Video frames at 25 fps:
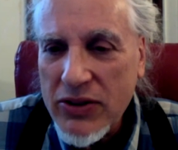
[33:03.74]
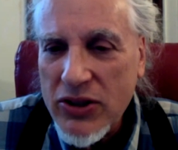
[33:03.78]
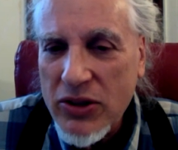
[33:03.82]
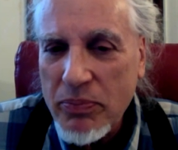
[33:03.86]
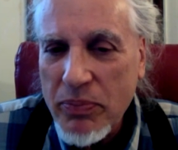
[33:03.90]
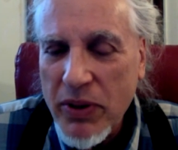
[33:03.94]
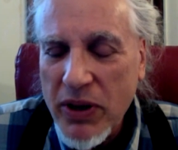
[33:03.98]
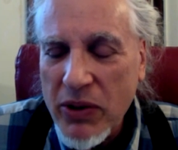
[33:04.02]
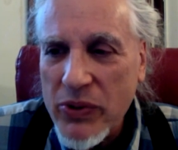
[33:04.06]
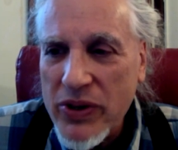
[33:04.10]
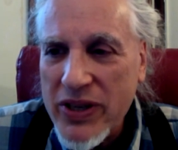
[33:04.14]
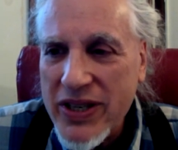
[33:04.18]

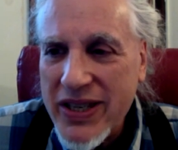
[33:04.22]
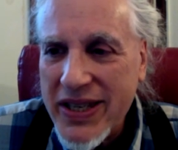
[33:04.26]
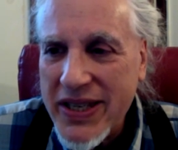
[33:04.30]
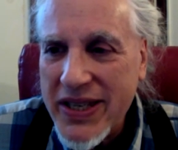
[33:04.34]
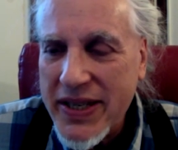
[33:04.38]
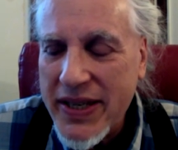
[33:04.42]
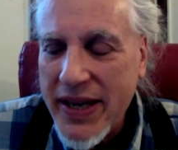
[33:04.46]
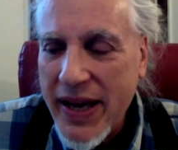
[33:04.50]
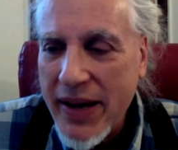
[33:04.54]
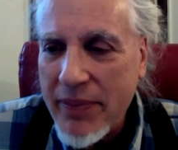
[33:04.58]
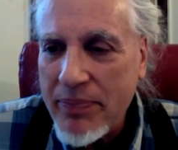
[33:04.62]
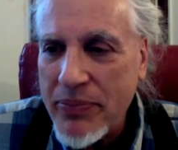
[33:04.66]
be
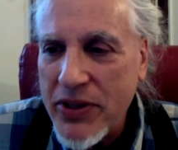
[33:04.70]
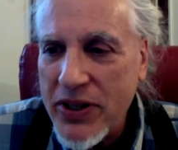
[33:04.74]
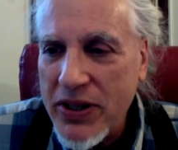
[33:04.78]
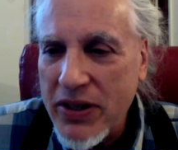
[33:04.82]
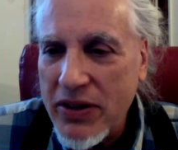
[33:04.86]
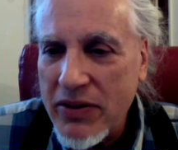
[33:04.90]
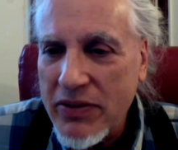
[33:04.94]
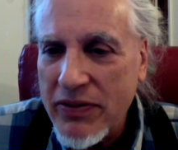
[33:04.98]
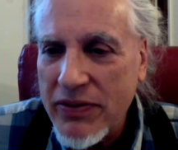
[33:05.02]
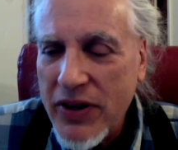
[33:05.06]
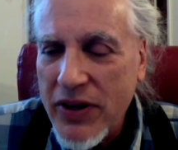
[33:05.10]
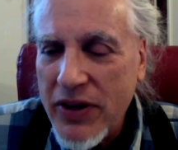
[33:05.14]

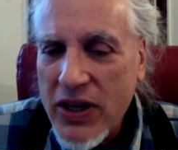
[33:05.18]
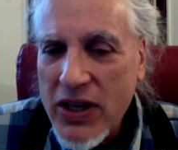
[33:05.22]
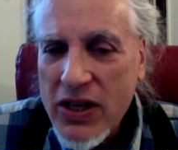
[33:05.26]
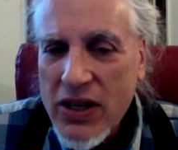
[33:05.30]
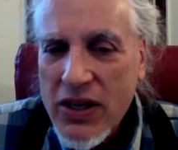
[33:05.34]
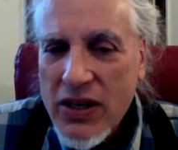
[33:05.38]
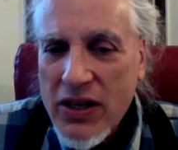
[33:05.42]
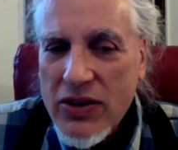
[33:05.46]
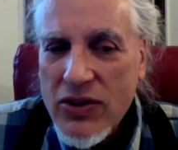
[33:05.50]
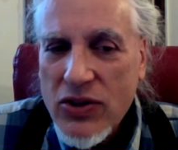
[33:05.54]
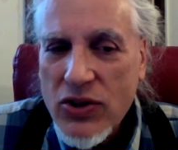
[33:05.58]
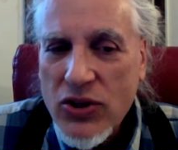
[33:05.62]
receptive
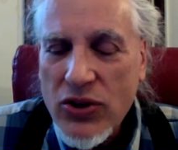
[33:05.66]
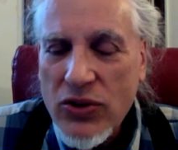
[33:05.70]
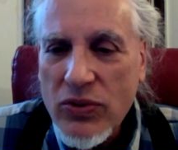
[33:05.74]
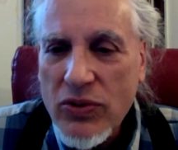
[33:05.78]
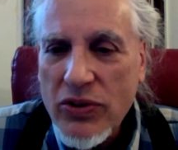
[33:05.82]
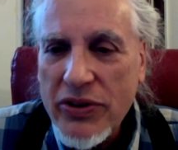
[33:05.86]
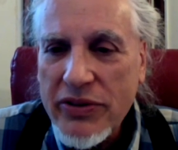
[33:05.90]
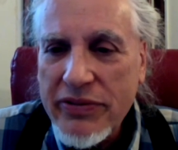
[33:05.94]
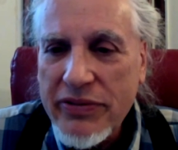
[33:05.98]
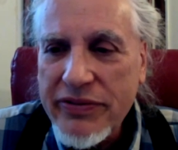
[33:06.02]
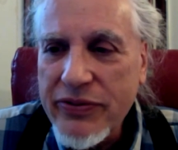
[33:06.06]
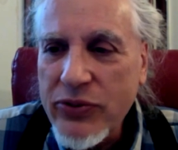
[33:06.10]
to
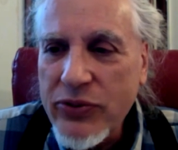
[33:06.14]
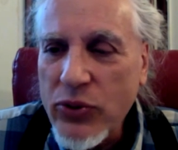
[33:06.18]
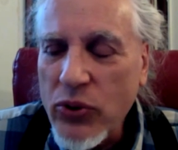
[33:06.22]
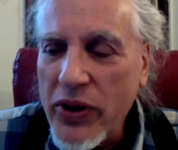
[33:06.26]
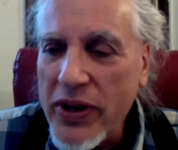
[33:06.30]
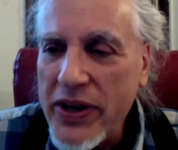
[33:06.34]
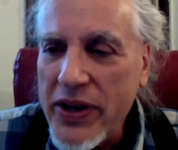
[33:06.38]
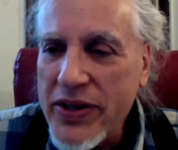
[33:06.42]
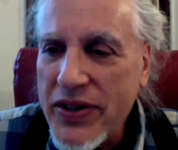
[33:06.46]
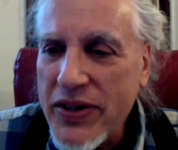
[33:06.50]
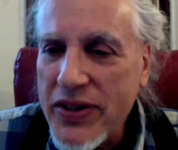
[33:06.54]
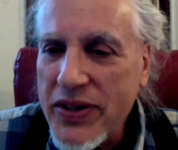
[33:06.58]
the
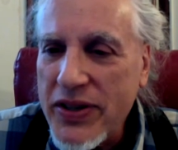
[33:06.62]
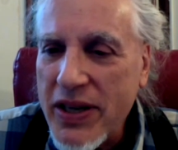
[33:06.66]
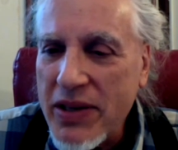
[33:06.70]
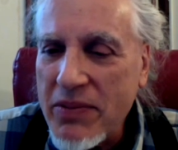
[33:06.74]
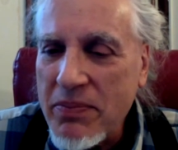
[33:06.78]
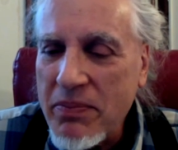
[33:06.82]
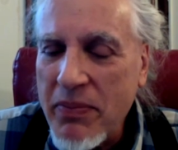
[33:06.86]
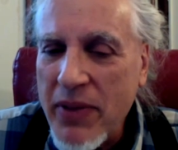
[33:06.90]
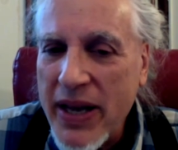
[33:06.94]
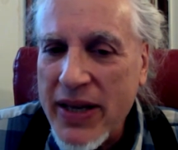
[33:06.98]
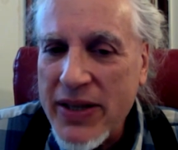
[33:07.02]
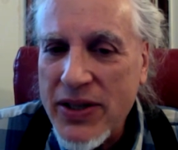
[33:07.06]
voices
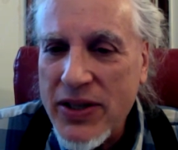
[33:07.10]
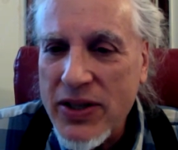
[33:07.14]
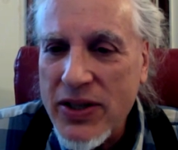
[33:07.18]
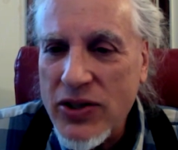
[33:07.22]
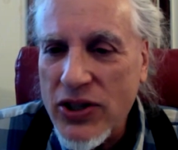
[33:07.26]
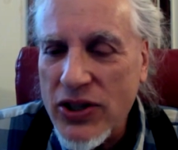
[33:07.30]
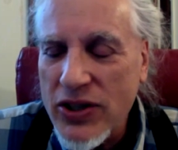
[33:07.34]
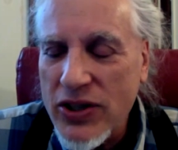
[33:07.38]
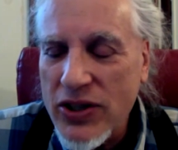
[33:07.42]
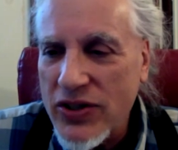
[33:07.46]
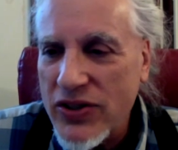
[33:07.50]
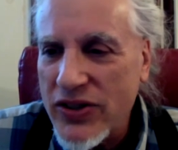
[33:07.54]
and
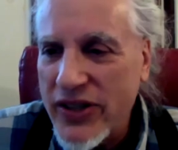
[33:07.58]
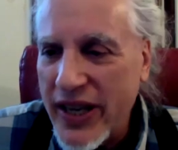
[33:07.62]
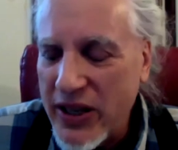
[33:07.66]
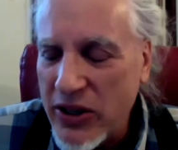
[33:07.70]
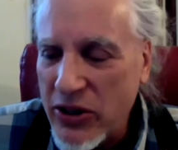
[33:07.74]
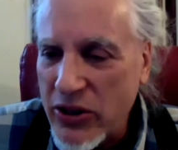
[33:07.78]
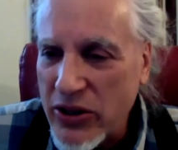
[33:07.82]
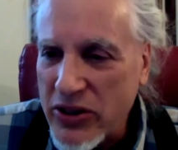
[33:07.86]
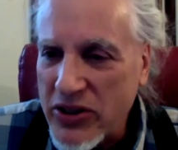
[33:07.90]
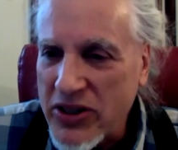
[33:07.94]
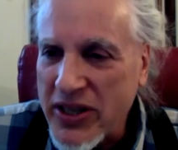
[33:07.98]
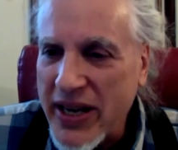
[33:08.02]
messages that
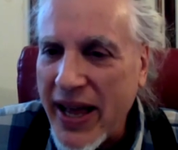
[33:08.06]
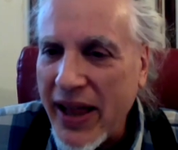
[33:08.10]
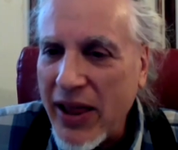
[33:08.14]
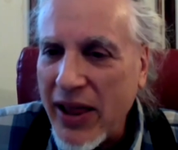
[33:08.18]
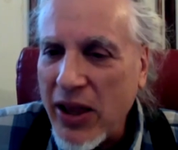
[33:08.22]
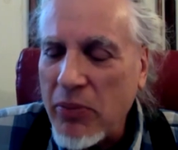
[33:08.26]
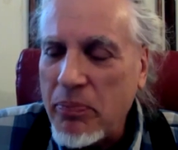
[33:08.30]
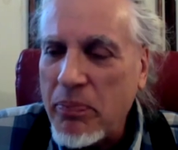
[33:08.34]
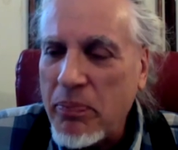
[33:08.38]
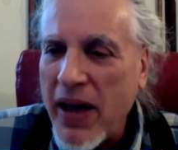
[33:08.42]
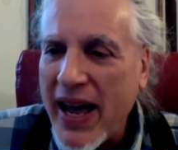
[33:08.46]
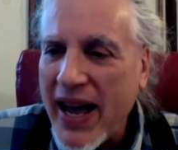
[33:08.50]
you're
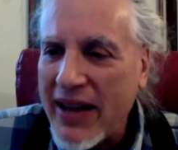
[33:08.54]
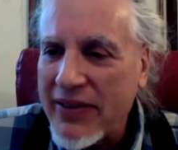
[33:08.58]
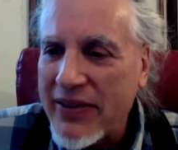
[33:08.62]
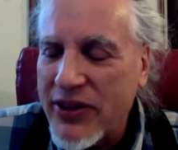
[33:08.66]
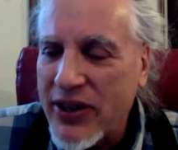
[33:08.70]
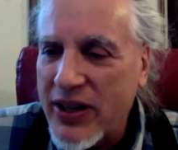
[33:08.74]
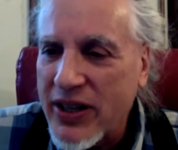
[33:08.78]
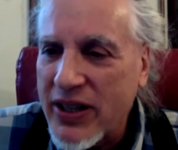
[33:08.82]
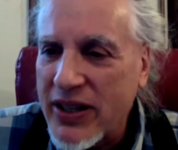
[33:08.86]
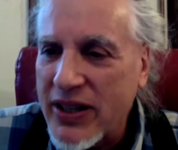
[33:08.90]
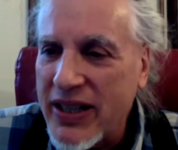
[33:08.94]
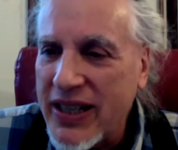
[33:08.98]

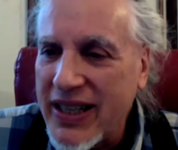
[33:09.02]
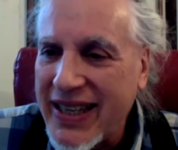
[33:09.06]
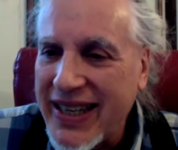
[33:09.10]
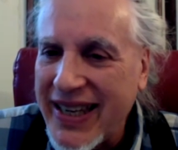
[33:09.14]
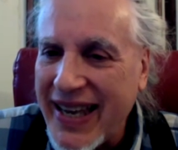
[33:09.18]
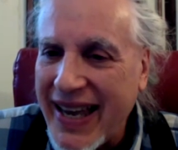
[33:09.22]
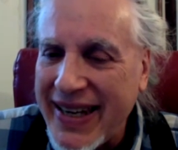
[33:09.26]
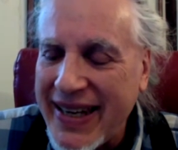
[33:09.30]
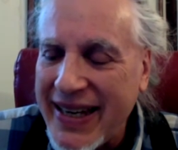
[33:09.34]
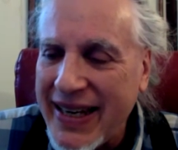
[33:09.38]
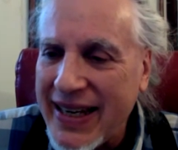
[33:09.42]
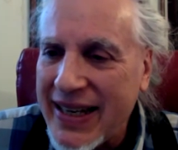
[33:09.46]
telepathically
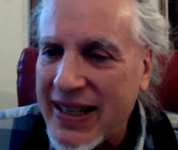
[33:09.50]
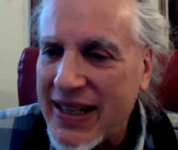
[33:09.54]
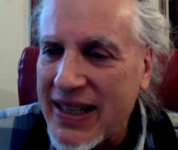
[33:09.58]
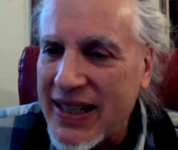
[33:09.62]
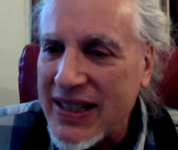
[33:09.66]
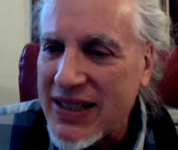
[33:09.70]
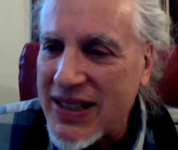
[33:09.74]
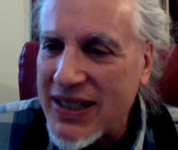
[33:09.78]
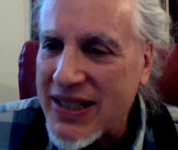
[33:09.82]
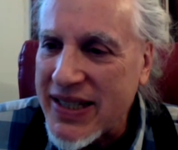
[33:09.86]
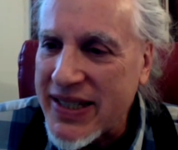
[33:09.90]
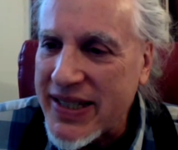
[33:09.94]
getting
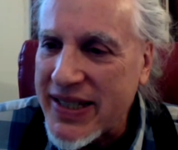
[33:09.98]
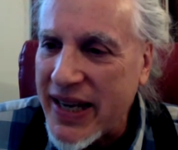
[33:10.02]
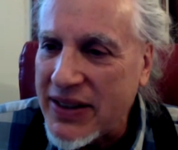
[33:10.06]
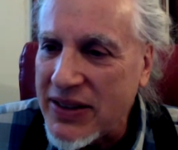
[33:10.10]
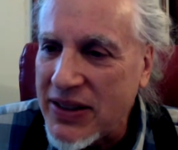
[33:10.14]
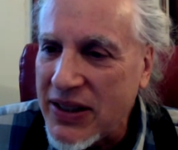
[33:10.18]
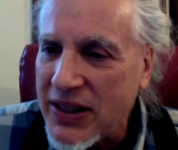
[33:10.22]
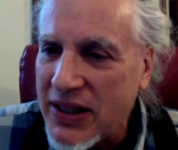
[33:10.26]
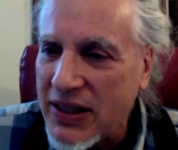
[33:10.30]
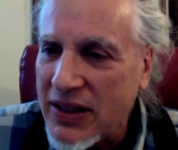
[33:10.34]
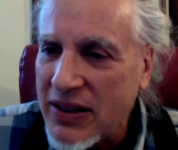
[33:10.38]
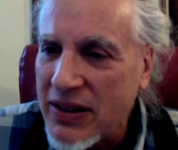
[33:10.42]
and
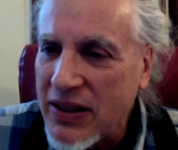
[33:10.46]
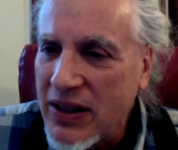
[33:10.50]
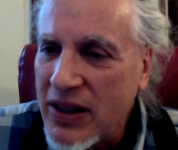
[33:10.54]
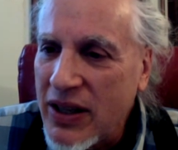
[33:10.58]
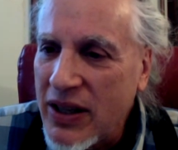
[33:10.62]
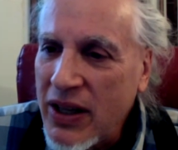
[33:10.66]
sending.